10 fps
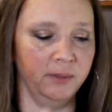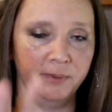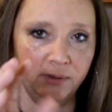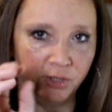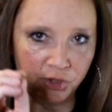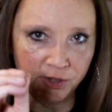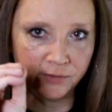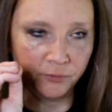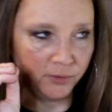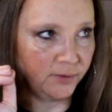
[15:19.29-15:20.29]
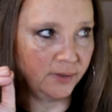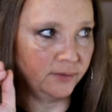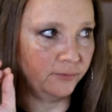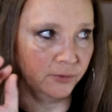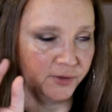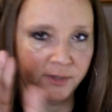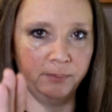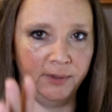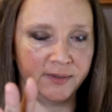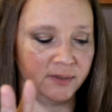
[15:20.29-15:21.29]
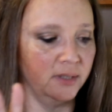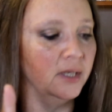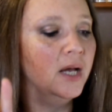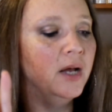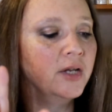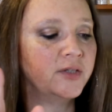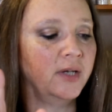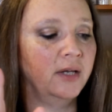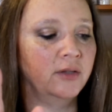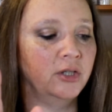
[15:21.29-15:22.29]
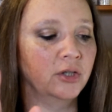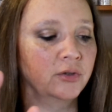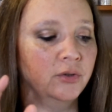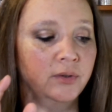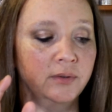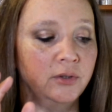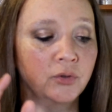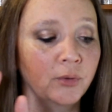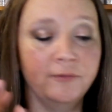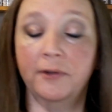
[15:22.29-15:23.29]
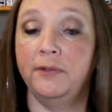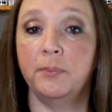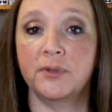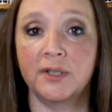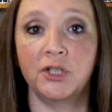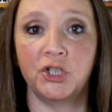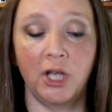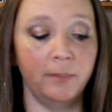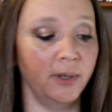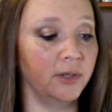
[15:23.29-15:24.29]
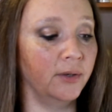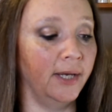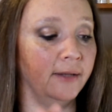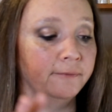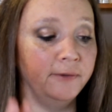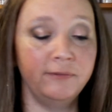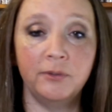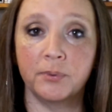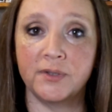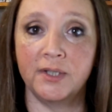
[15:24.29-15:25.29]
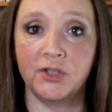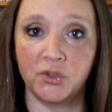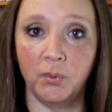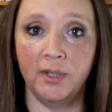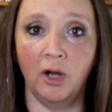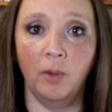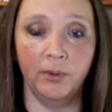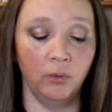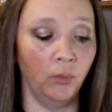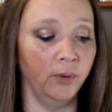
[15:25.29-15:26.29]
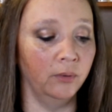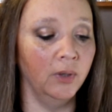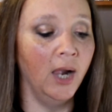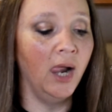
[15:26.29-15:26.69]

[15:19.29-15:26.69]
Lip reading: but let's just for simplicity say that you're doing 50% shea butter and 50% sweet almond oil.